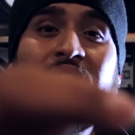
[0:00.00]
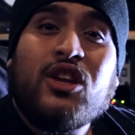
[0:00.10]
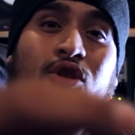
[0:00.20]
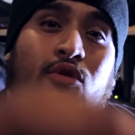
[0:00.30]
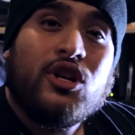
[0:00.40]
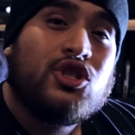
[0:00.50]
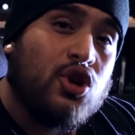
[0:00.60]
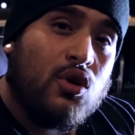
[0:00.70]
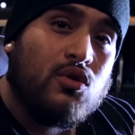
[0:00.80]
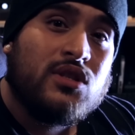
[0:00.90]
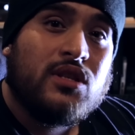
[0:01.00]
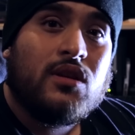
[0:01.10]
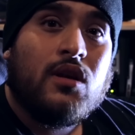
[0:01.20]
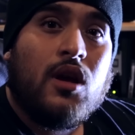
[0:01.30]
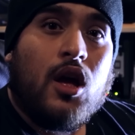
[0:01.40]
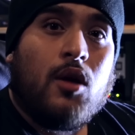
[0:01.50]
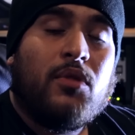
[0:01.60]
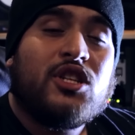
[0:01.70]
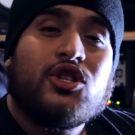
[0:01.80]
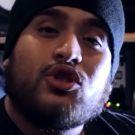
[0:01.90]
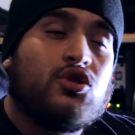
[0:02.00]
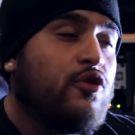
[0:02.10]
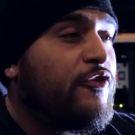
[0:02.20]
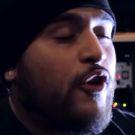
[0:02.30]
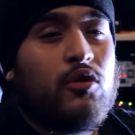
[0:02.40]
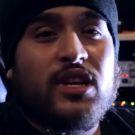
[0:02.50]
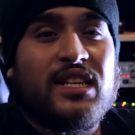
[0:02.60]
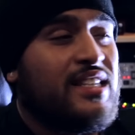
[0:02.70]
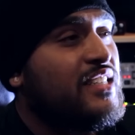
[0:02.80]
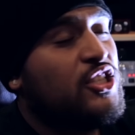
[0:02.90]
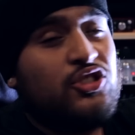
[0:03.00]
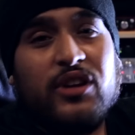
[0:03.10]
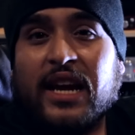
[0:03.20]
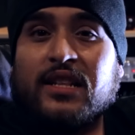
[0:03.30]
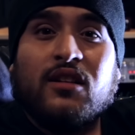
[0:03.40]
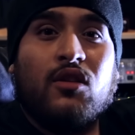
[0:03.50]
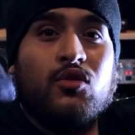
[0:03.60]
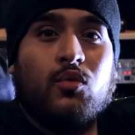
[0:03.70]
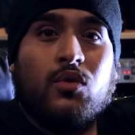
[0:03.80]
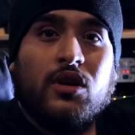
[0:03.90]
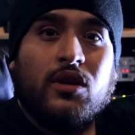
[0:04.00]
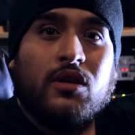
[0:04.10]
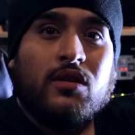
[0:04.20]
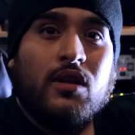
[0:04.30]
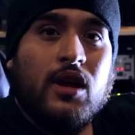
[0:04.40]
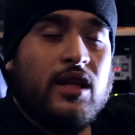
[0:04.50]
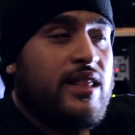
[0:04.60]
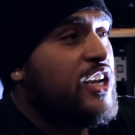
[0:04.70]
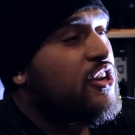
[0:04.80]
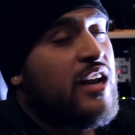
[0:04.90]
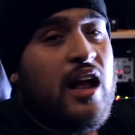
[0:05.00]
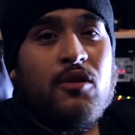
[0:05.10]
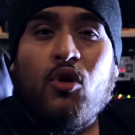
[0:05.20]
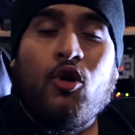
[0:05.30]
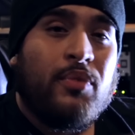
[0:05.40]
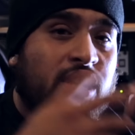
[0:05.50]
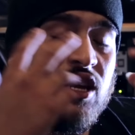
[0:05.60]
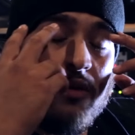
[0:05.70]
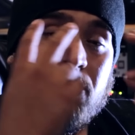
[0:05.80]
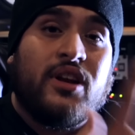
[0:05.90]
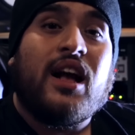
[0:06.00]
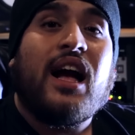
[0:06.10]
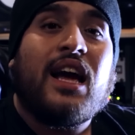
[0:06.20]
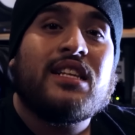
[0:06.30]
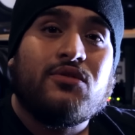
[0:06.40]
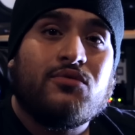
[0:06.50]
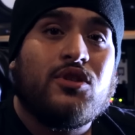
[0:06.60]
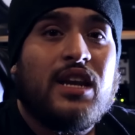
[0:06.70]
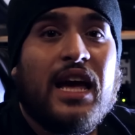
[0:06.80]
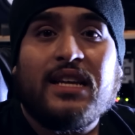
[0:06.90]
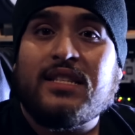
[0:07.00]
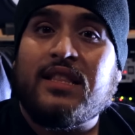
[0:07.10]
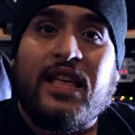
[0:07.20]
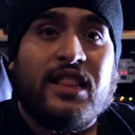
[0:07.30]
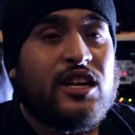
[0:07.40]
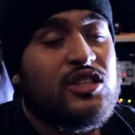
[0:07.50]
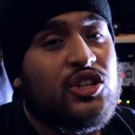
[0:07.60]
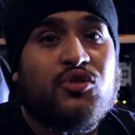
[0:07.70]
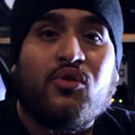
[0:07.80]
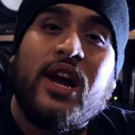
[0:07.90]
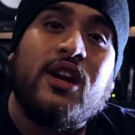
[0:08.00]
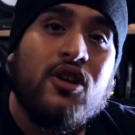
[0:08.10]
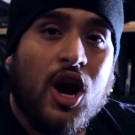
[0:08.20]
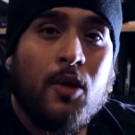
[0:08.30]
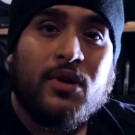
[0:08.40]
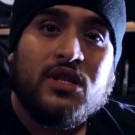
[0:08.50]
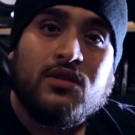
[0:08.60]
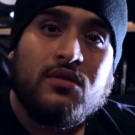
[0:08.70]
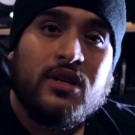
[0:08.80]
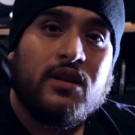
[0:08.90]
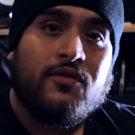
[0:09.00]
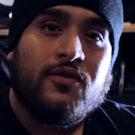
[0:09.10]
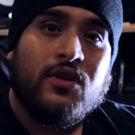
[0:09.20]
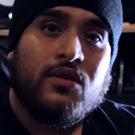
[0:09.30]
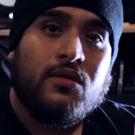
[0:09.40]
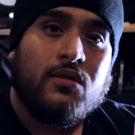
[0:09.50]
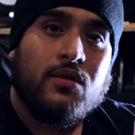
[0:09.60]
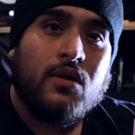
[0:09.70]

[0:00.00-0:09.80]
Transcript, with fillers: that you are chosen, but you're too focused and distracted on the world that you're not opening up your eyes and realizing that there's a greater opportunity for you.